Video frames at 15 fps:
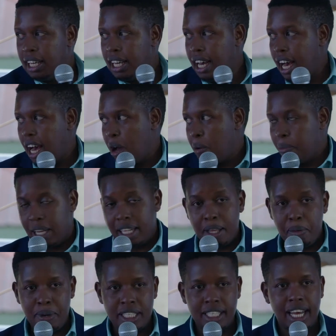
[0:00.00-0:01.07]
And they
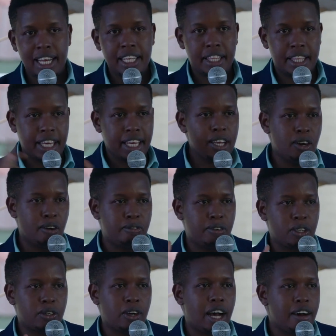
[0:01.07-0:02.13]
basically thinking of what
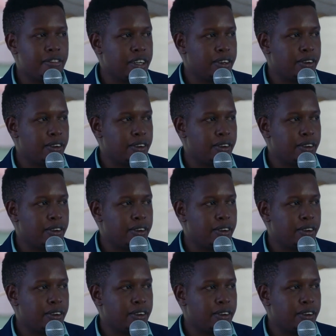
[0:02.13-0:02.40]
you have in